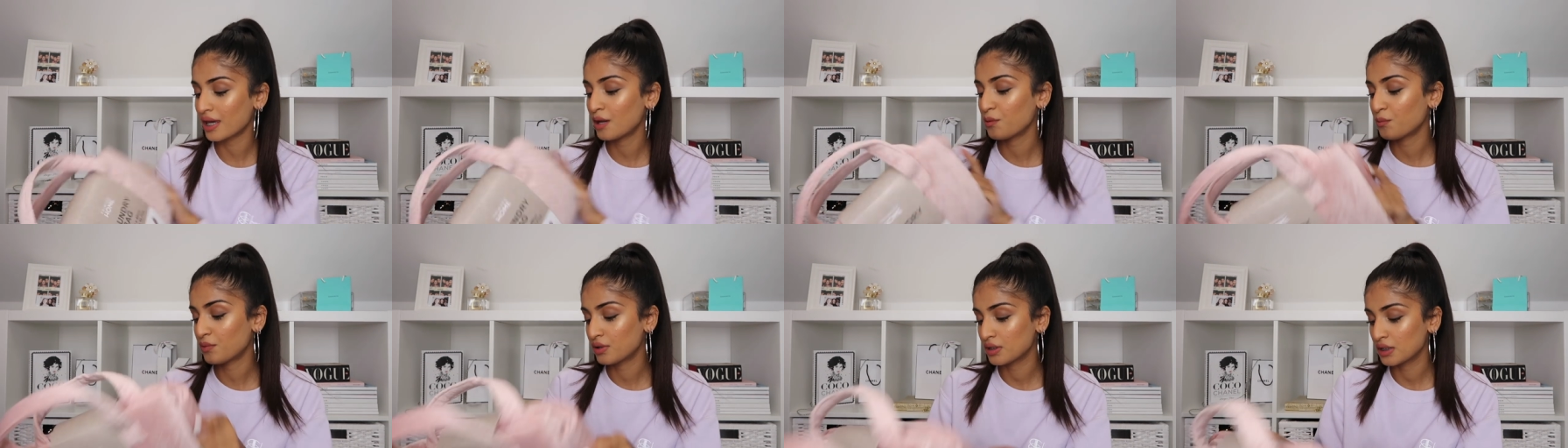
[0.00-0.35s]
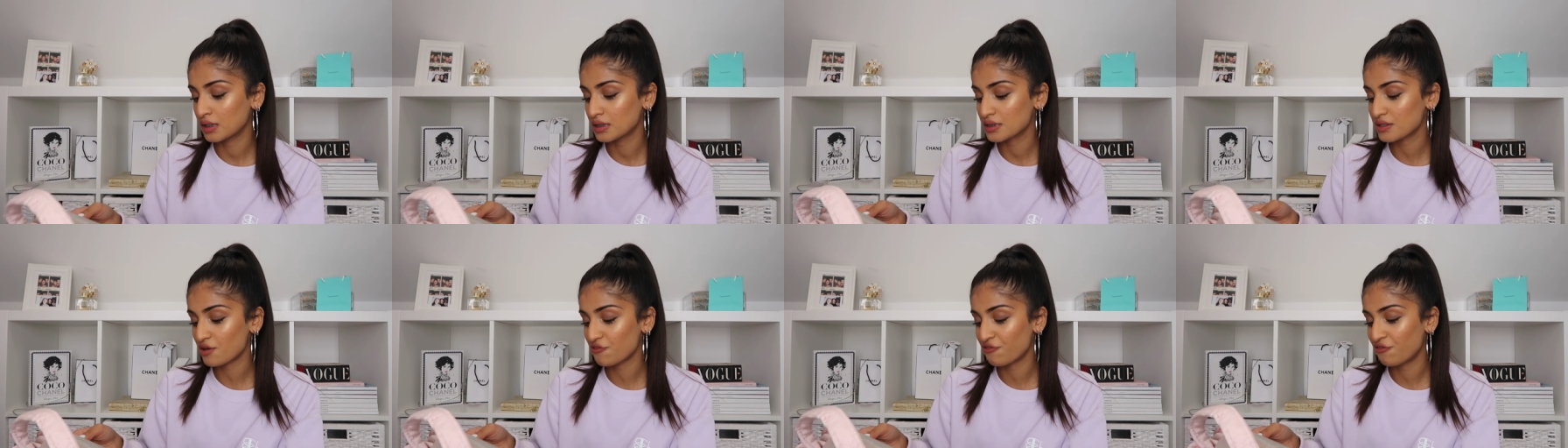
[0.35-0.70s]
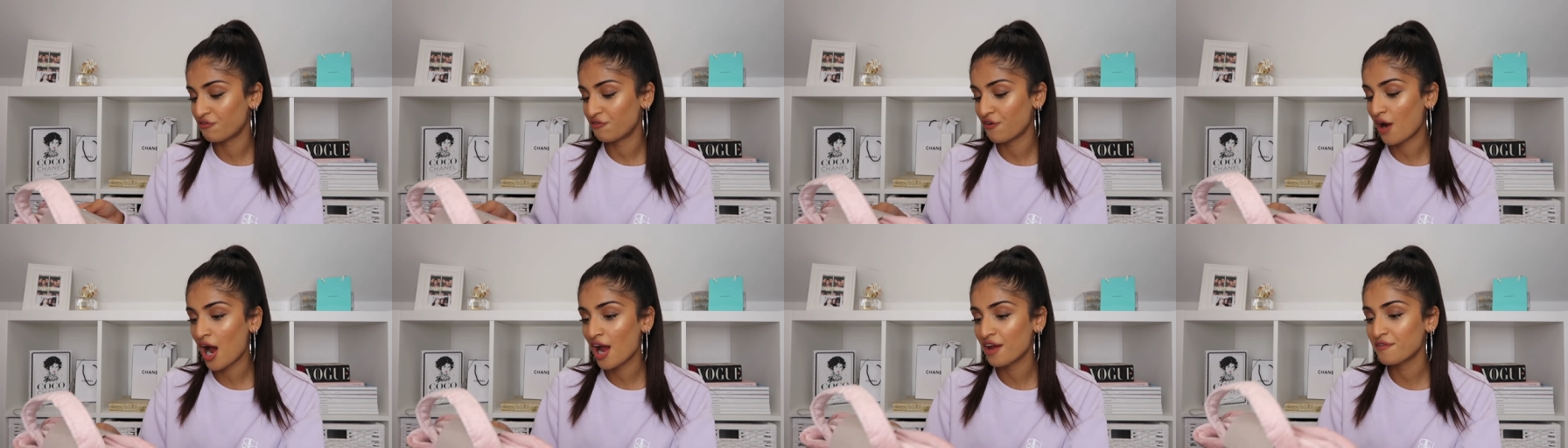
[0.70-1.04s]
It was
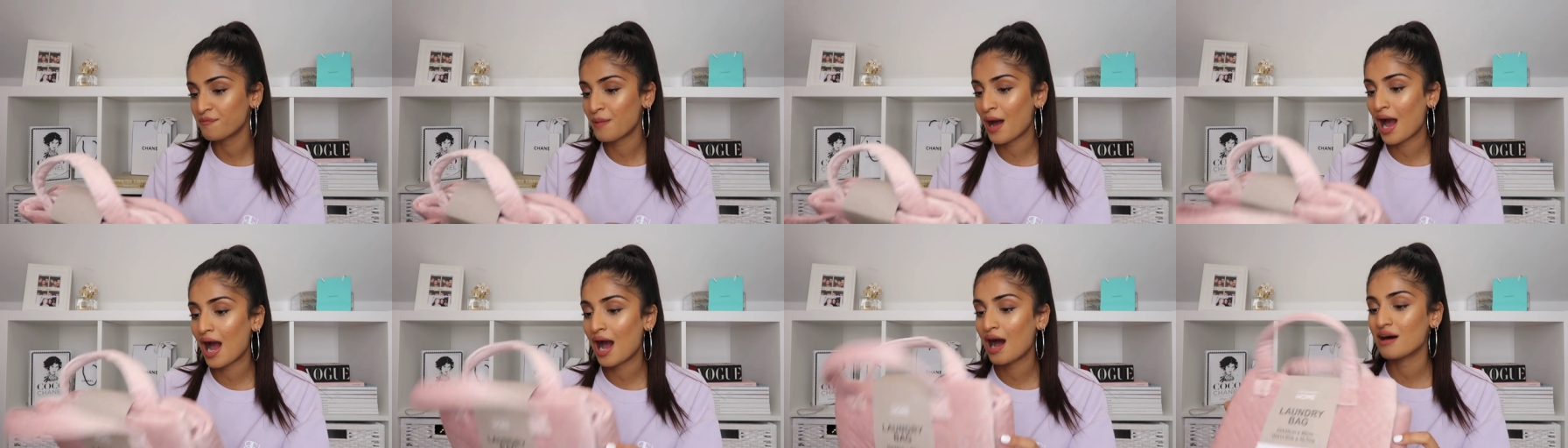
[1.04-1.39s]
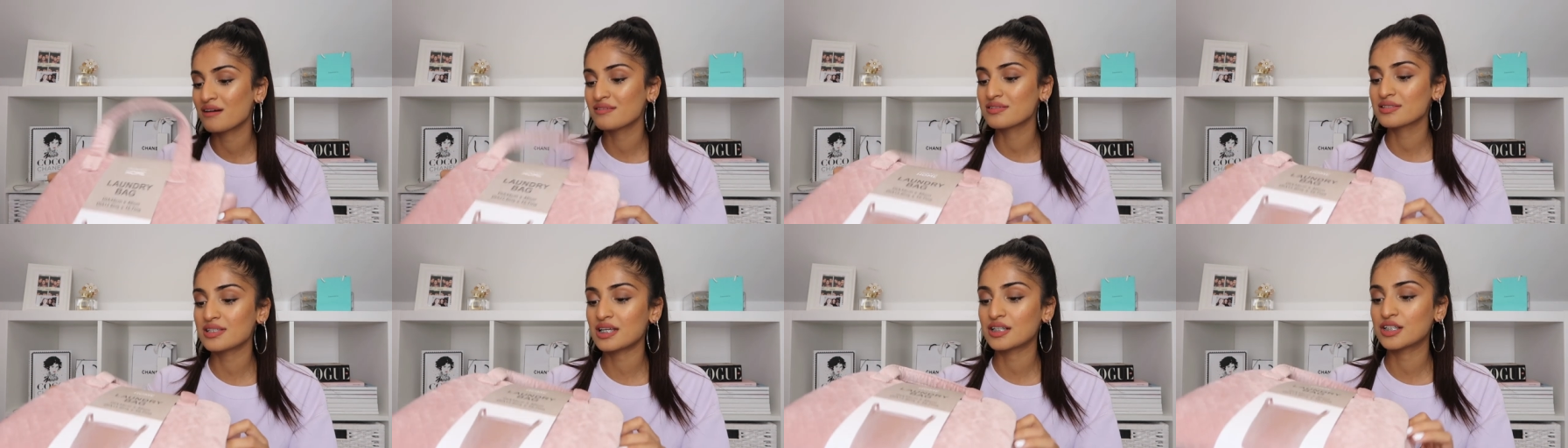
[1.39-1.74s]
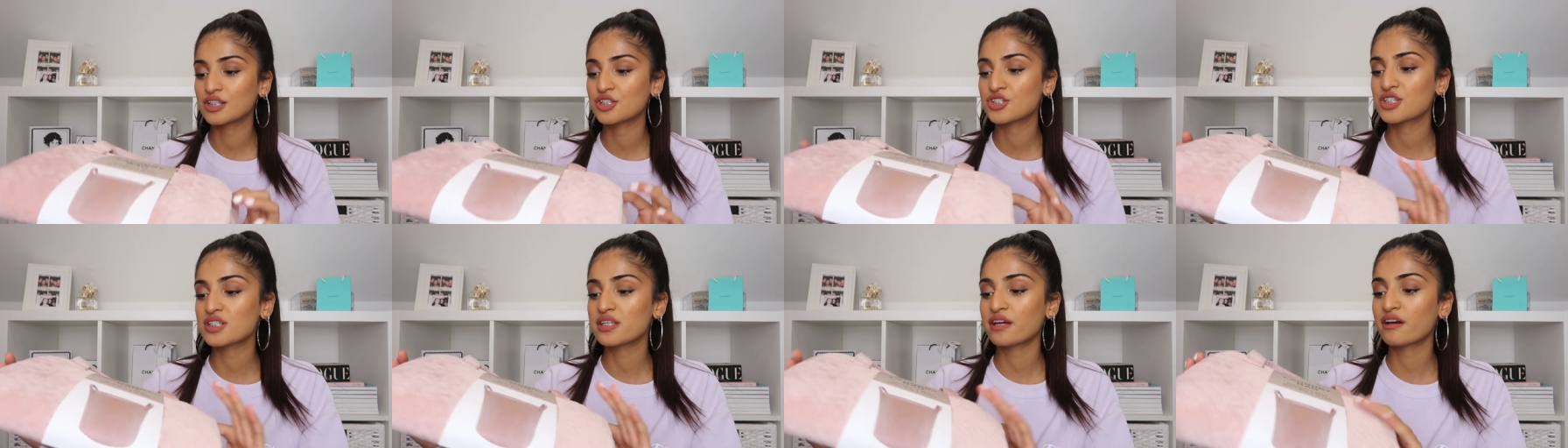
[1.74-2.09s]
five pounds, and
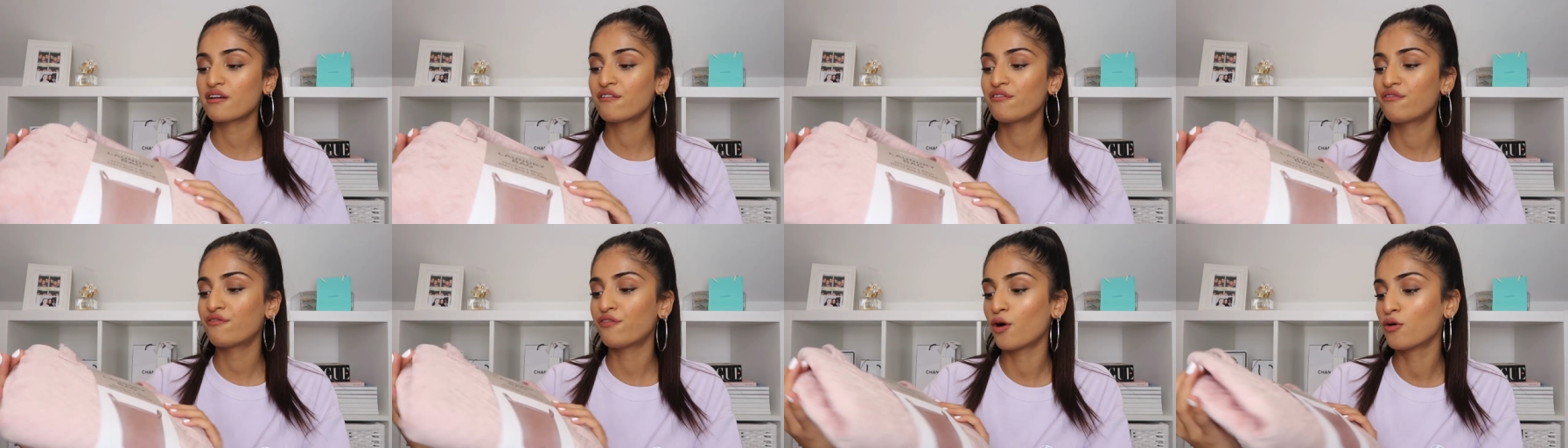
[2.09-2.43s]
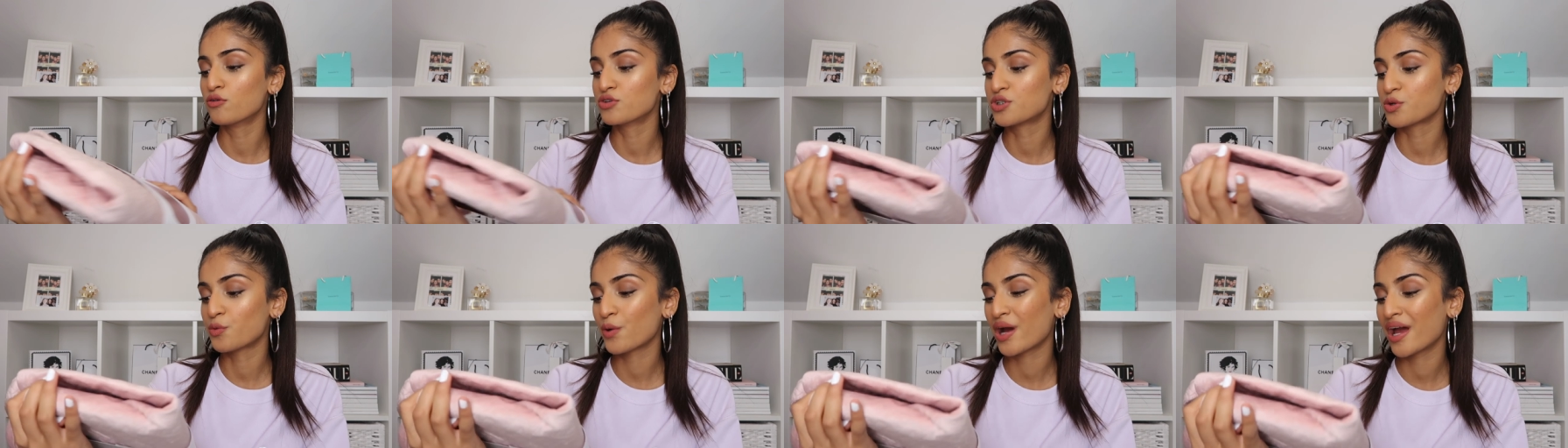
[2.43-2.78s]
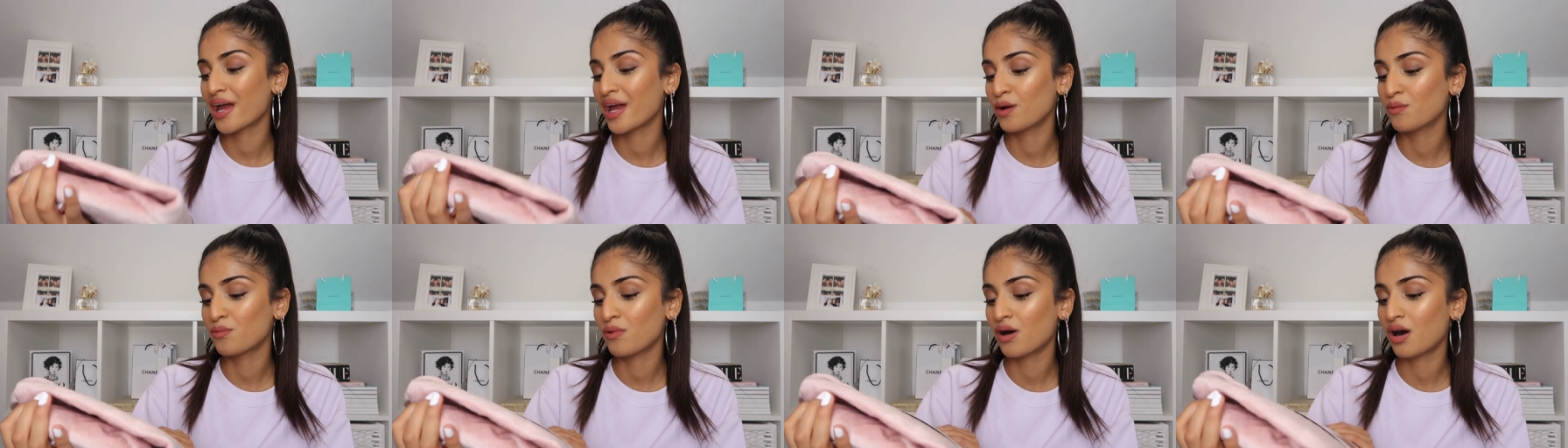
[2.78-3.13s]
it's just like a fold
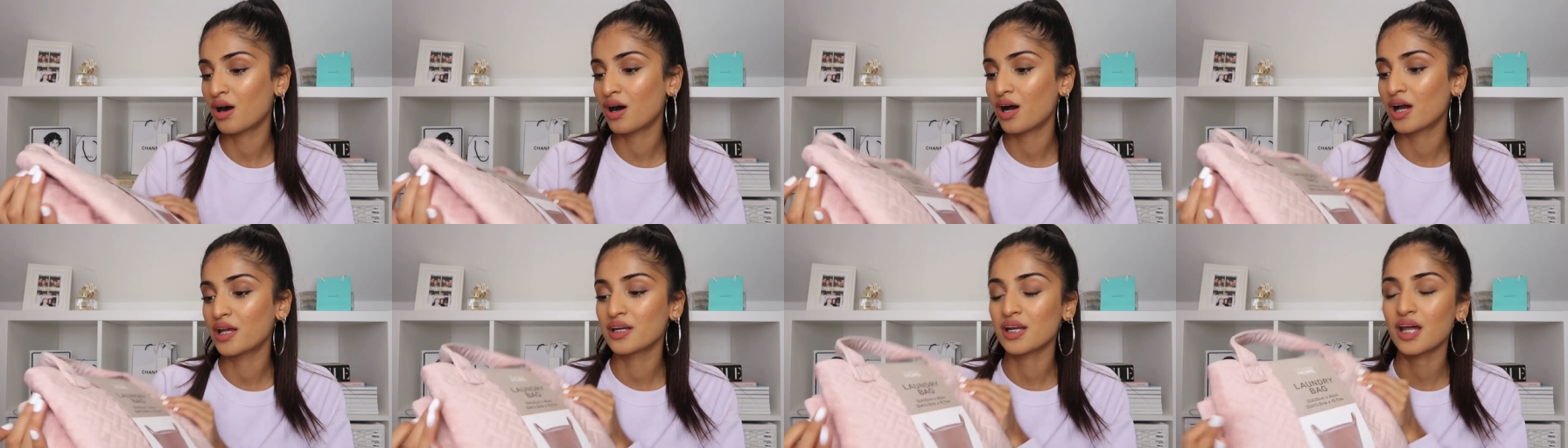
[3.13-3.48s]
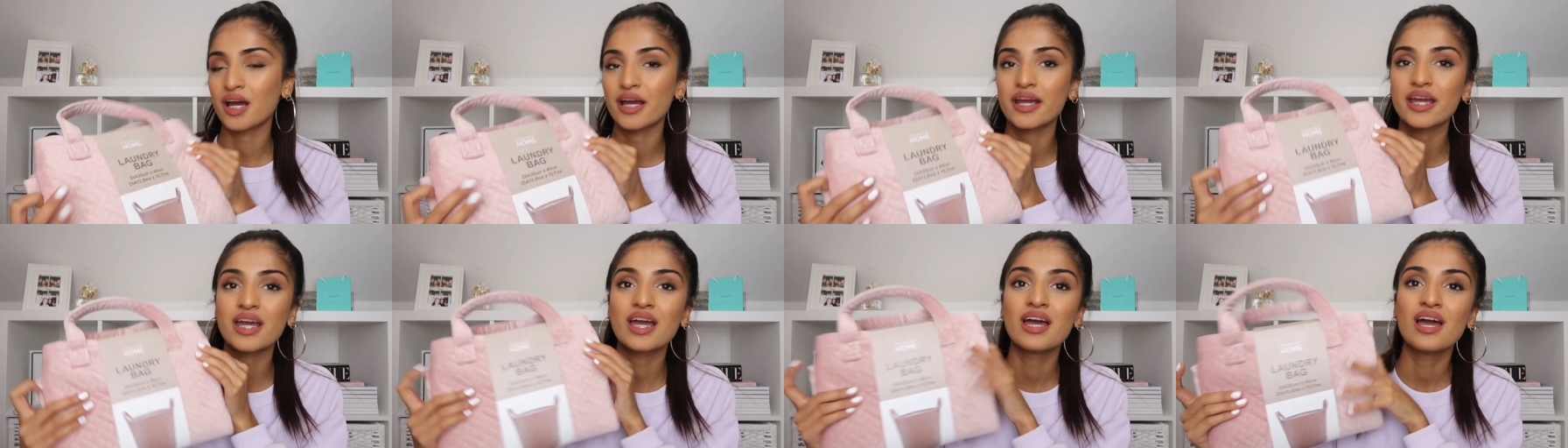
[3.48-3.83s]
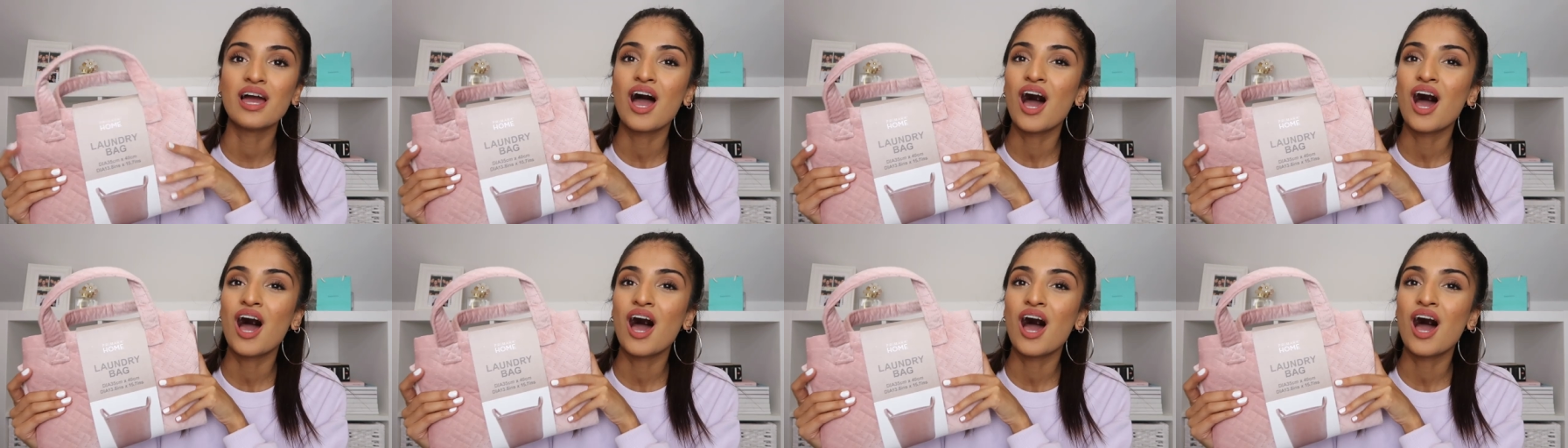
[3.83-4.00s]
away one. Like